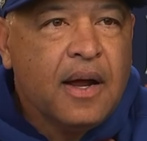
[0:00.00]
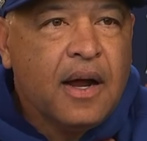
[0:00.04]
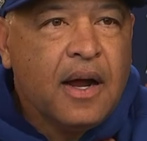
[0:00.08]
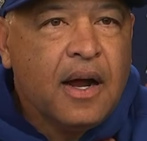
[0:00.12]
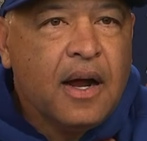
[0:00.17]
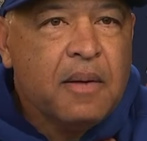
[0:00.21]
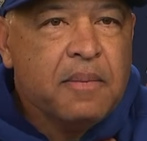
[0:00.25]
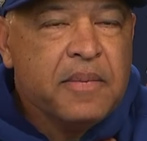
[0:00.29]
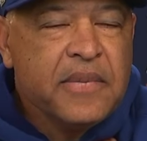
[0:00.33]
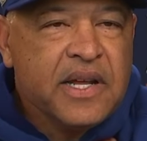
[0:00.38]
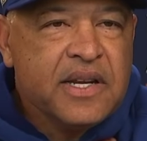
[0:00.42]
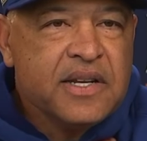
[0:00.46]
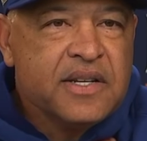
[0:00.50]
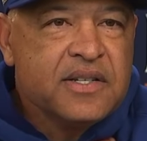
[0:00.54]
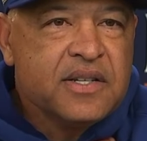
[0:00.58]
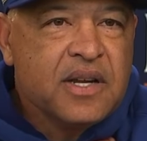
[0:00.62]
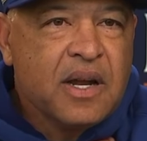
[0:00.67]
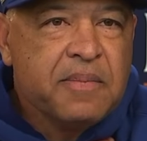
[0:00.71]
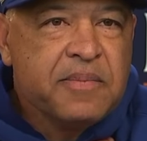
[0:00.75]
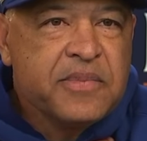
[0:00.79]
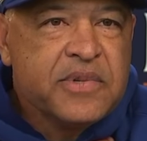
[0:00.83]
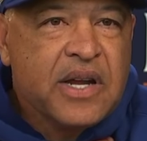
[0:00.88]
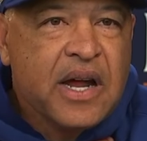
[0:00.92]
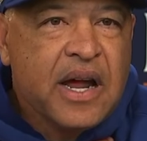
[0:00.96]
And
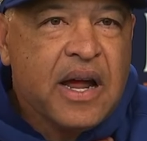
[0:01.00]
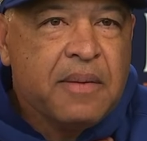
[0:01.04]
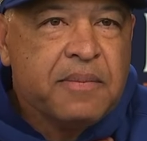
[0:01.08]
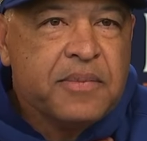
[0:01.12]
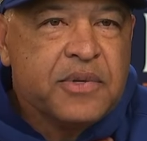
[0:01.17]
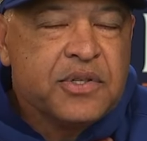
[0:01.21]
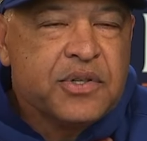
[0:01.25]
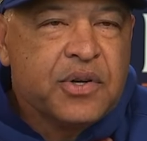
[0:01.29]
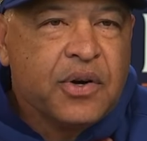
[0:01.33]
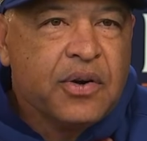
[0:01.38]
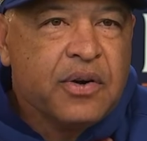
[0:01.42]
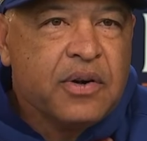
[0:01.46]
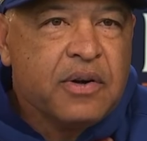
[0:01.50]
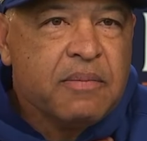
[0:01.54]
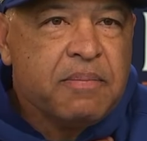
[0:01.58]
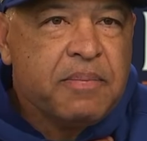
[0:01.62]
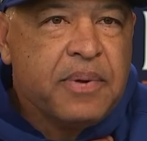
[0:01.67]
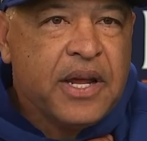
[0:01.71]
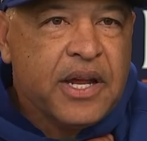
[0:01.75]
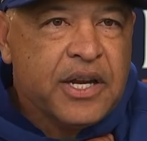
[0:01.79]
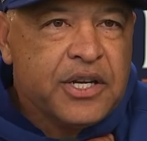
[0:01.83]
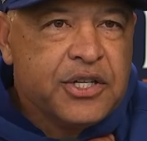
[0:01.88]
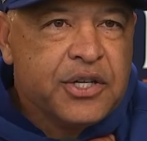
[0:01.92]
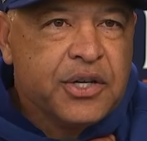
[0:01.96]
sometimes certain
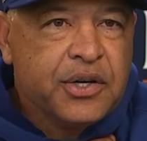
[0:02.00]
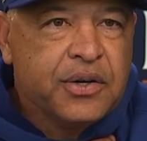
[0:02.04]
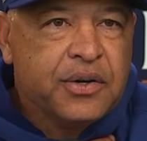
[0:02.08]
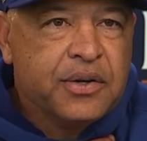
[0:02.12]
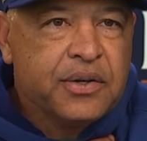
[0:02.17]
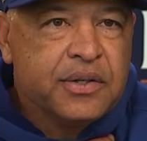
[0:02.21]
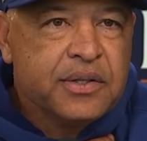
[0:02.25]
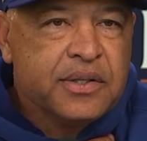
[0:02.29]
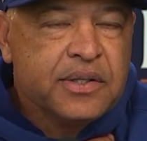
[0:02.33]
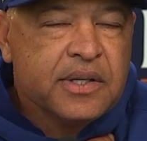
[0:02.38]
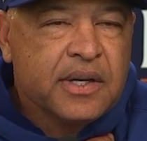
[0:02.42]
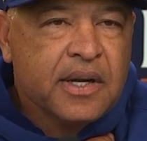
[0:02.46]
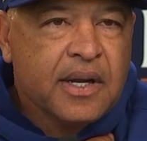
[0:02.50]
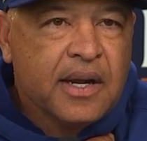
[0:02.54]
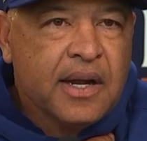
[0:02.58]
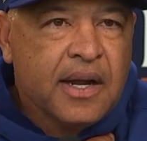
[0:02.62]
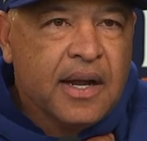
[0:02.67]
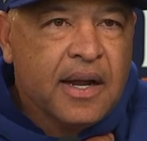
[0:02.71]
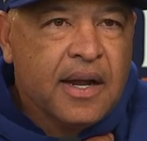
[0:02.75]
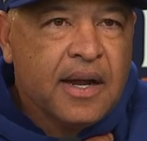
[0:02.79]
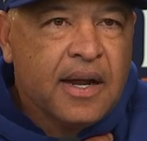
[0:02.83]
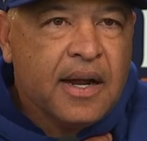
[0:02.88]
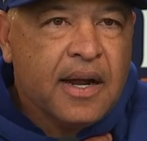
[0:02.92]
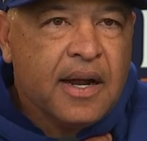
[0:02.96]
pitchers
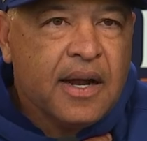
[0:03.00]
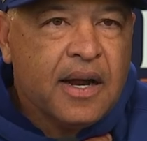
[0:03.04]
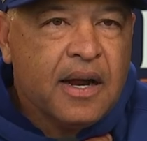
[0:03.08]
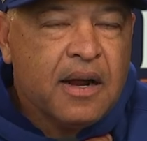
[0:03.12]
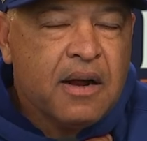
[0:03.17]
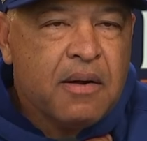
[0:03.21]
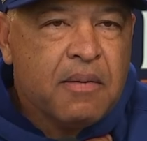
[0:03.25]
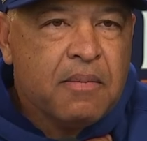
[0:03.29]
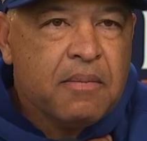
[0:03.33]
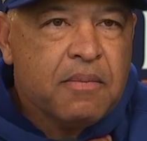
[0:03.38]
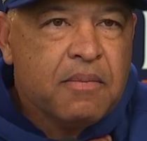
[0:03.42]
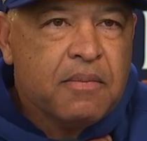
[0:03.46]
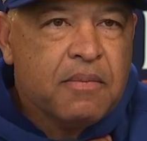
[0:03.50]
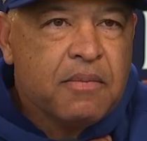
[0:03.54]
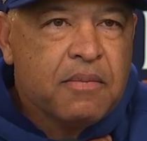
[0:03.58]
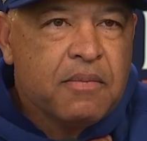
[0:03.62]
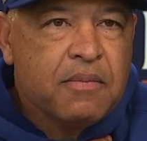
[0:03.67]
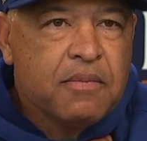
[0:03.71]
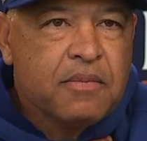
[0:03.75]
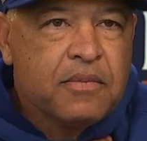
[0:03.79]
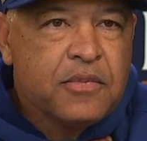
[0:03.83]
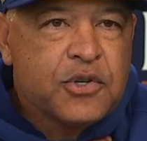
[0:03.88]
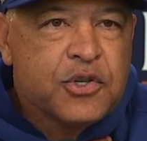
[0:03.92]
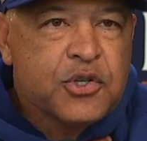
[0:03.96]

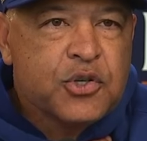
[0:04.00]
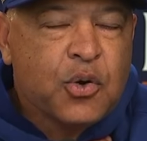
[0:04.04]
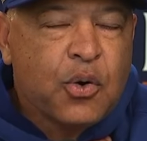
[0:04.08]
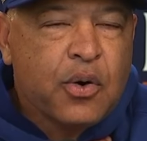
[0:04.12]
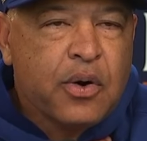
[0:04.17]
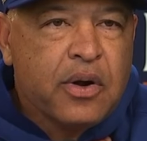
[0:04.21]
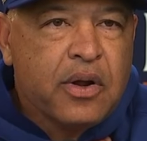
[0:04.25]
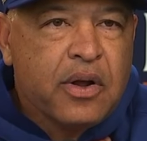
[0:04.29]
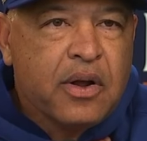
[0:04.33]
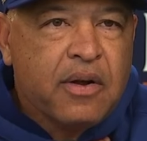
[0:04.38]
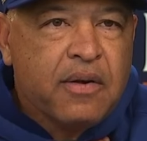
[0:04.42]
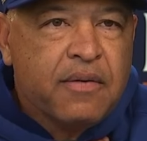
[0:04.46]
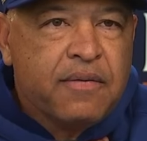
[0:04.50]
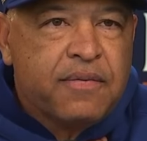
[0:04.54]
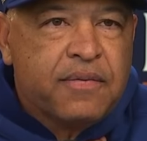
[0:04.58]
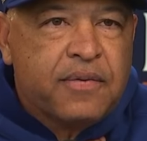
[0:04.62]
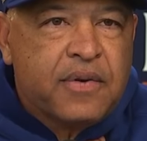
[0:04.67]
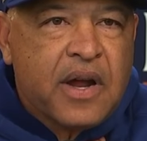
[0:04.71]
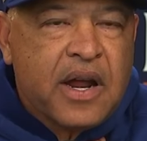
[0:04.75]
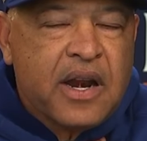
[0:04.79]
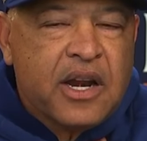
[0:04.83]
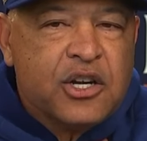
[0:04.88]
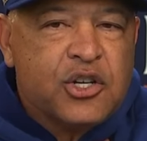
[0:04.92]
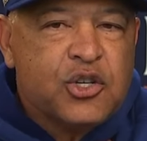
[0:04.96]
sort
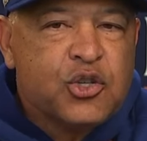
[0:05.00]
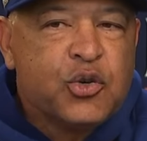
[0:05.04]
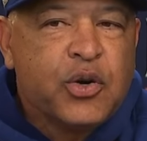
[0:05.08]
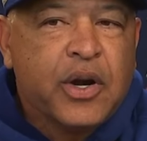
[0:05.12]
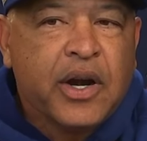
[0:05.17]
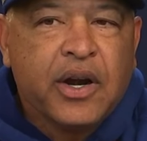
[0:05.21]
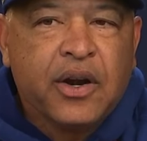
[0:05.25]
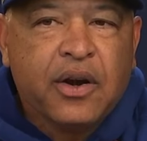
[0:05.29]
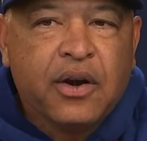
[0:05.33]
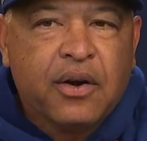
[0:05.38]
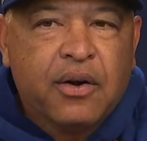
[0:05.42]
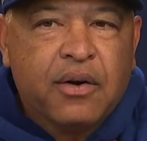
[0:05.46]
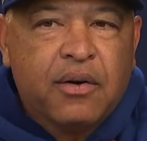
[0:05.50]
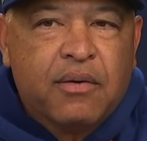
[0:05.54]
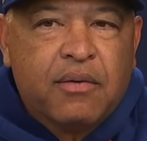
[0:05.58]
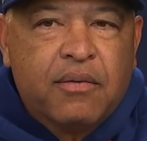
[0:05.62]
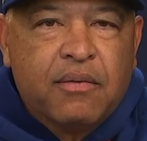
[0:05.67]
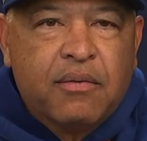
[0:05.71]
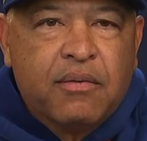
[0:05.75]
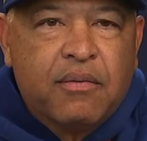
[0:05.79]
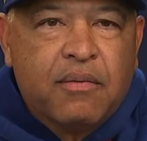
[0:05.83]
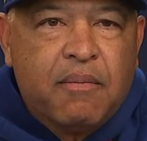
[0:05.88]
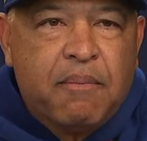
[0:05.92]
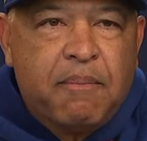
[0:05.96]
of kind of trigger
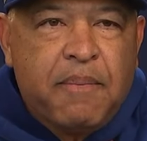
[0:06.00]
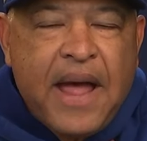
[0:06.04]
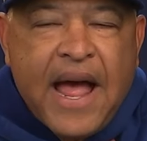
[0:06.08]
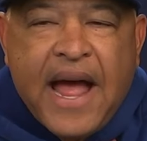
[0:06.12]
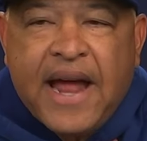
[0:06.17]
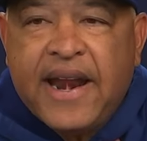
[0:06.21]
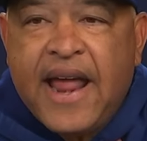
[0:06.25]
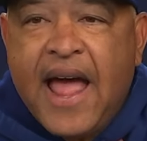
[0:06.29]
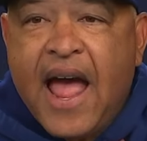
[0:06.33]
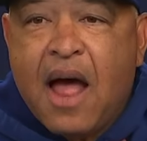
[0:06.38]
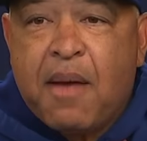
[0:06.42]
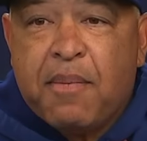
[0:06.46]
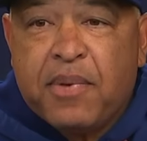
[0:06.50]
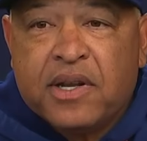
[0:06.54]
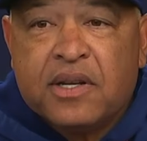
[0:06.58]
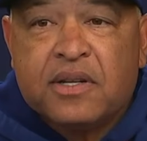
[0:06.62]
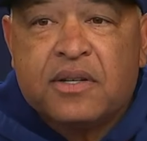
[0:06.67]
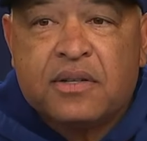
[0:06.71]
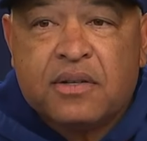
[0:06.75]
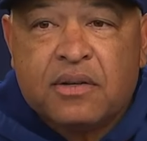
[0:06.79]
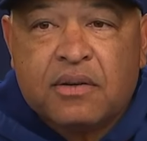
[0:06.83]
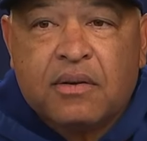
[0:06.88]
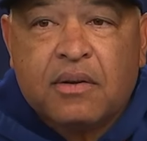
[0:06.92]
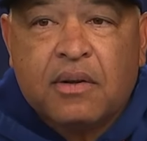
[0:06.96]
bad
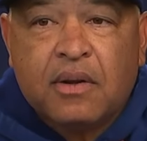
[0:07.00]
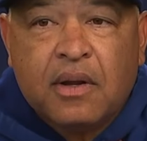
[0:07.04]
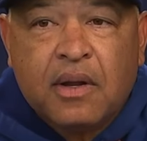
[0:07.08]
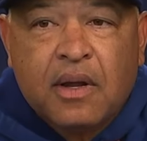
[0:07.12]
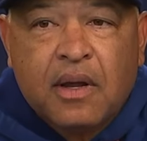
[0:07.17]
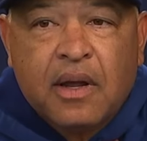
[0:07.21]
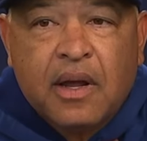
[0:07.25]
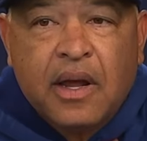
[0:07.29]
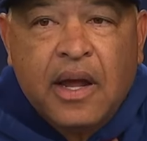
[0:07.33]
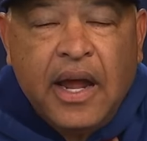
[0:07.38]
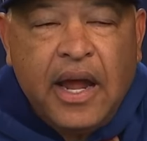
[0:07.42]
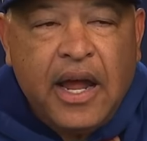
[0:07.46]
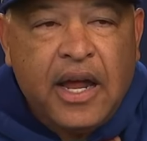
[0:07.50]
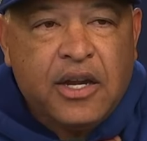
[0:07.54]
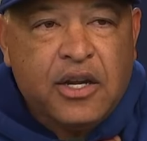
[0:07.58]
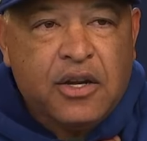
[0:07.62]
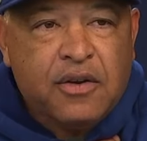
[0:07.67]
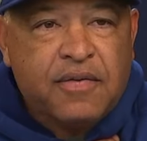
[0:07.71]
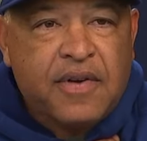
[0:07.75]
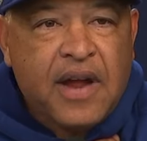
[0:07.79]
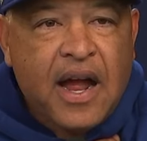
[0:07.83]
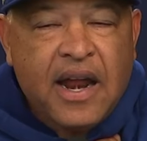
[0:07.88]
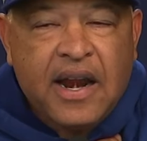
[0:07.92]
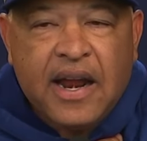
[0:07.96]
habits, and
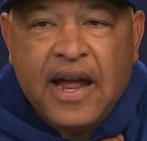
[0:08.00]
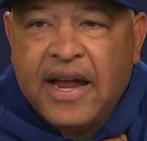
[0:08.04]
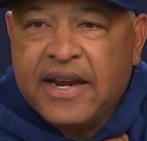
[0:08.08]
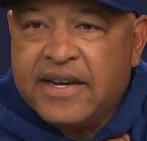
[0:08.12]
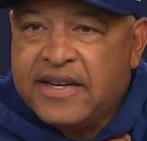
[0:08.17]
you've got to